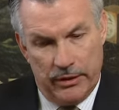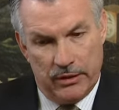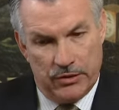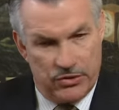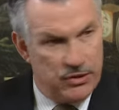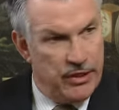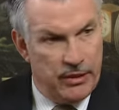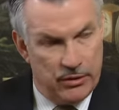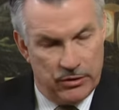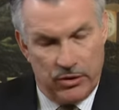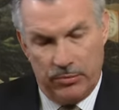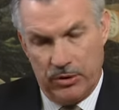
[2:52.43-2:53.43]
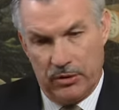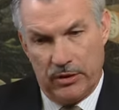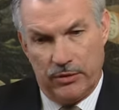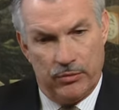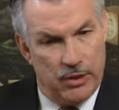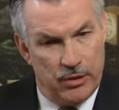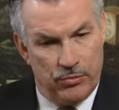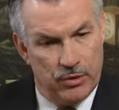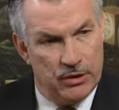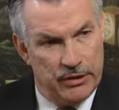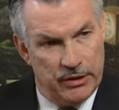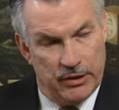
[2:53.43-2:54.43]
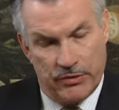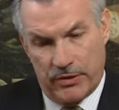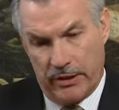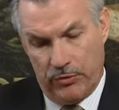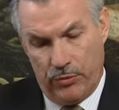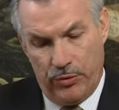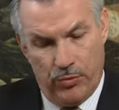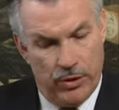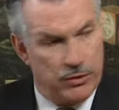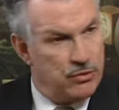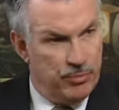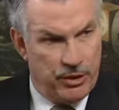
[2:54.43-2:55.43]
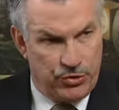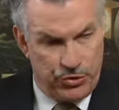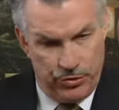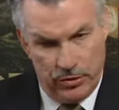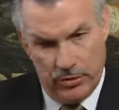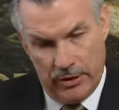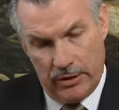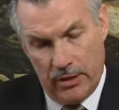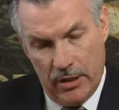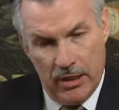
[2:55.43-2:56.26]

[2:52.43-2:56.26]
in the state and the community uh, really is, and we want to make sure that